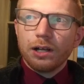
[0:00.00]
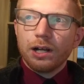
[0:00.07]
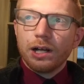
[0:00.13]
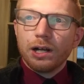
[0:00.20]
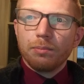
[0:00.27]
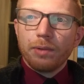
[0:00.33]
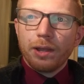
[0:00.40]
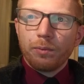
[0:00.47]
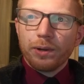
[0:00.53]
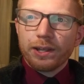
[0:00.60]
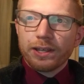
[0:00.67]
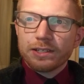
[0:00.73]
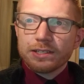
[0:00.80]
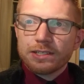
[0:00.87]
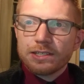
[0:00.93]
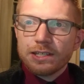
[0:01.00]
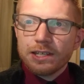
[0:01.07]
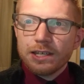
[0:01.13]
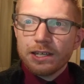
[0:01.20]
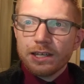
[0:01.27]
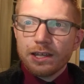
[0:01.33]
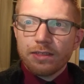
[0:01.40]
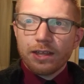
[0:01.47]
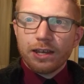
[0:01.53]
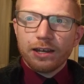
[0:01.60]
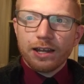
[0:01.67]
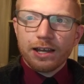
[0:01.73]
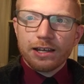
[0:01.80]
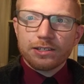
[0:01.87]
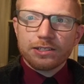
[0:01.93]
And we can see that
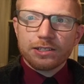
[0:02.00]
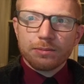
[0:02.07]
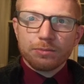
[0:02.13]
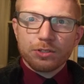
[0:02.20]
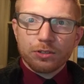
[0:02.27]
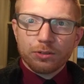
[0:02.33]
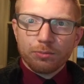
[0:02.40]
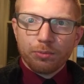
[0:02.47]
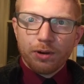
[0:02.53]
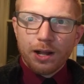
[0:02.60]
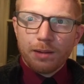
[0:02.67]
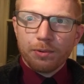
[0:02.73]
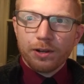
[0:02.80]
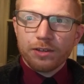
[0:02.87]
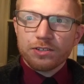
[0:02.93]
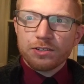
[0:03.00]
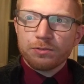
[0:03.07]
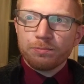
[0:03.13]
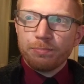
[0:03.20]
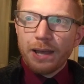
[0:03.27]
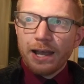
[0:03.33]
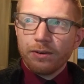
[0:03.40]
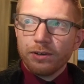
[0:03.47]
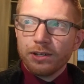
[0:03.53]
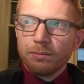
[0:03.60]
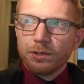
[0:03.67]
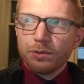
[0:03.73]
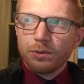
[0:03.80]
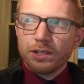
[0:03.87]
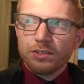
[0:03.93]
it has some certain properties. It's bounded
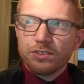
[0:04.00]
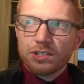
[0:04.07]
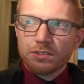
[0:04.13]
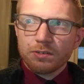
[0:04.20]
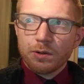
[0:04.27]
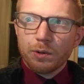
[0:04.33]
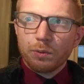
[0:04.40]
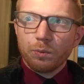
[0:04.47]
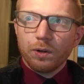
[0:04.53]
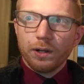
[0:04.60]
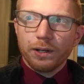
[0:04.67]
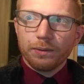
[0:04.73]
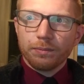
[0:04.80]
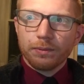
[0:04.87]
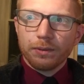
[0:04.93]
between 0 and 1.